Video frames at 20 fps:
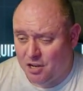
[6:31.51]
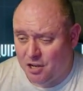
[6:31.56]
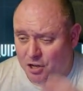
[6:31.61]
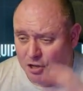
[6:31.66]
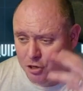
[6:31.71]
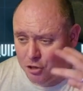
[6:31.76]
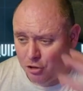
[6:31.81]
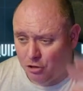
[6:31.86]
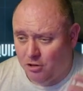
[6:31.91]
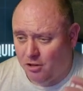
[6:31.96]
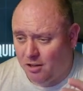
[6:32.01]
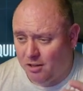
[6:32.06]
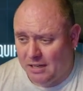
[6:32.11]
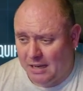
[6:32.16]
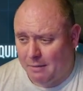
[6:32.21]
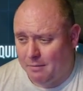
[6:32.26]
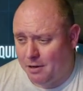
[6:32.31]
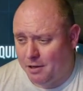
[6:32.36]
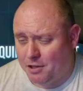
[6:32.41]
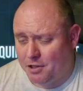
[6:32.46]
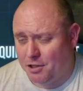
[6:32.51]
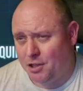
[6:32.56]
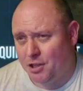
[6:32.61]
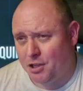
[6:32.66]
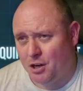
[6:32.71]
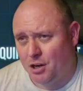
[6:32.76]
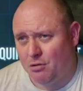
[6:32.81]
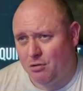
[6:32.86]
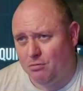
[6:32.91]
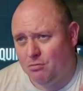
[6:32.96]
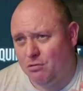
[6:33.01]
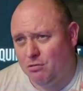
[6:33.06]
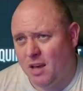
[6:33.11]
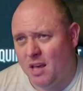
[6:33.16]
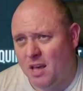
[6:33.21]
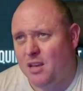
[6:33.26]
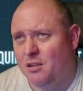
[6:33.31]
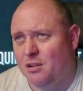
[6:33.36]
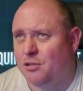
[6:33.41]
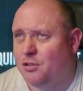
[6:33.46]
You look at the damage and you go, oh,
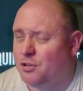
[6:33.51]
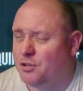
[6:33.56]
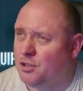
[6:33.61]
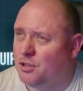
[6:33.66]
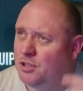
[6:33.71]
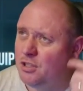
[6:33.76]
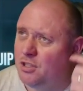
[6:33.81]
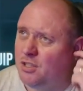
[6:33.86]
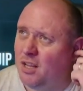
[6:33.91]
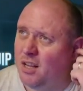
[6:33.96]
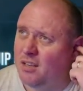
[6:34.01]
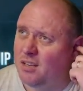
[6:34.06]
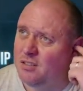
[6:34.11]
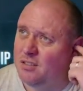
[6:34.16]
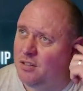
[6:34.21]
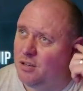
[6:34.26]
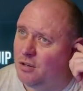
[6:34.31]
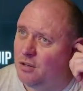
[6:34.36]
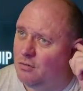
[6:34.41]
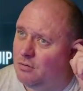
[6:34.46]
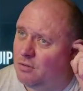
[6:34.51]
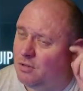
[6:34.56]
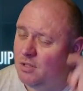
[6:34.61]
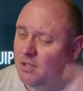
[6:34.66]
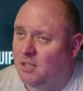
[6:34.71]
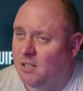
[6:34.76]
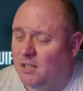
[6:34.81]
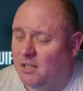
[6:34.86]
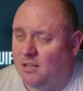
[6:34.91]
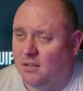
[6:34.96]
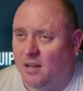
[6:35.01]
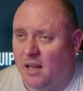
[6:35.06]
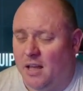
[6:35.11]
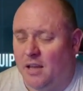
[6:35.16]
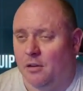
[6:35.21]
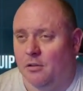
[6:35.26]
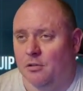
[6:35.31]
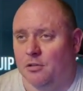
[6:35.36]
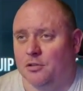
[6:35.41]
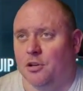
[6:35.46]
800, that's,
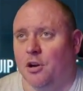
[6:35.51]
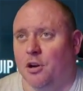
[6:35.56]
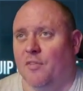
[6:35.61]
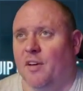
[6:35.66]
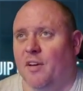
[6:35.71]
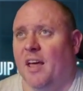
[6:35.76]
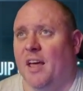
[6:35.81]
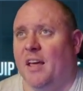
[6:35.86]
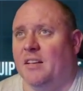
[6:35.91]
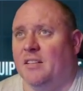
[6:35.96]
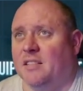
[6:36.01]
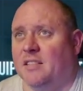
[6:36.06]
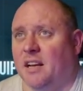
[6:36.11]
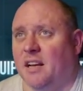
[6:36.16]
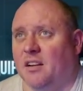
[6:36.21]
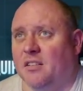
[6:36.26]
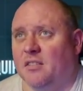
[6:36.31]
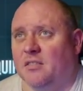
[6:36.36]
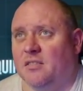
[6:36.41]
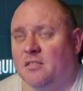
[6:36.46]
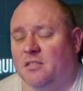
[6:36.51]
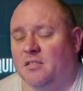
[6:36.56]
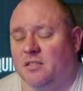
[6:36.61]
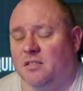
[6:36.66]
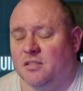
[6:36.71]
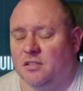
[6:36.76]
800 over 8 seconds,